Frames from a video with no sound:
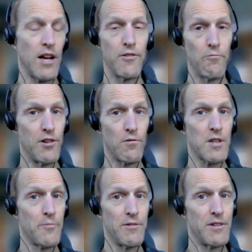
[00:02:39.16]
we don't
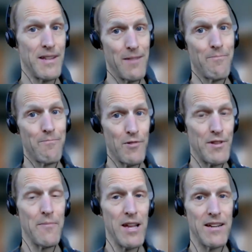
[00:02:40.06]
compete with
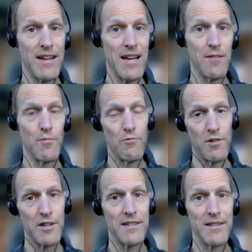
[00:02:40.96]
them head to head, but
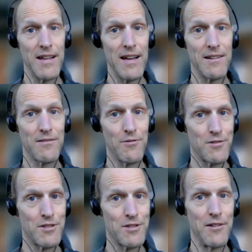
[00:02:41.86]
we'll get to those
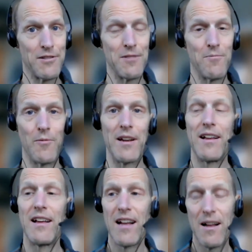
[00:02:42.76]
details in a moment.
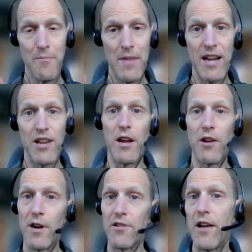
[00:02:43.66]
Anyway,
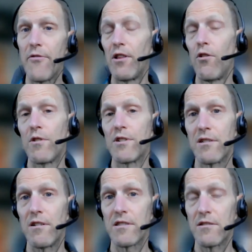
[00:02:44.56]
we are not the lowest
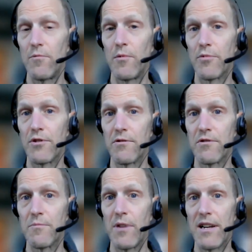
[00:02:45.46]
cost global
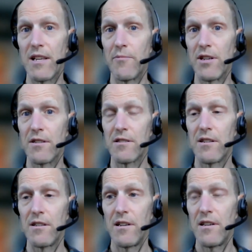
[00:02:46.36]
producers by any means.
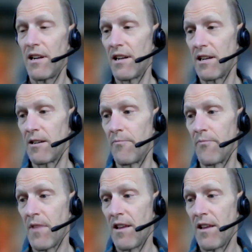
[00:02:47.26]
And